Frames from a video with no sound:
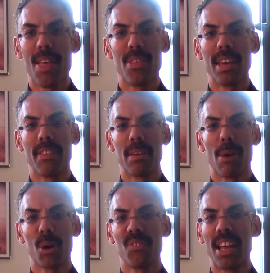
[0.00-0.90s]
the, the
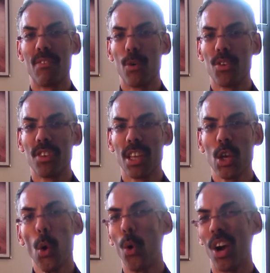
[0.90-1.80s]
amount of
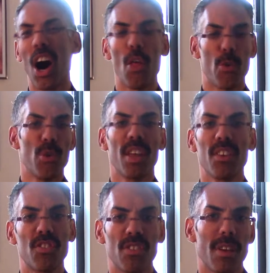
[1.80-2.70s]
diversity or
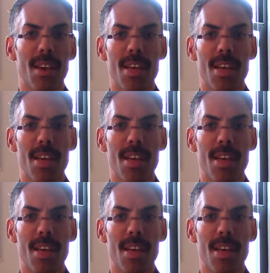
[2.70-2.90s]
otherness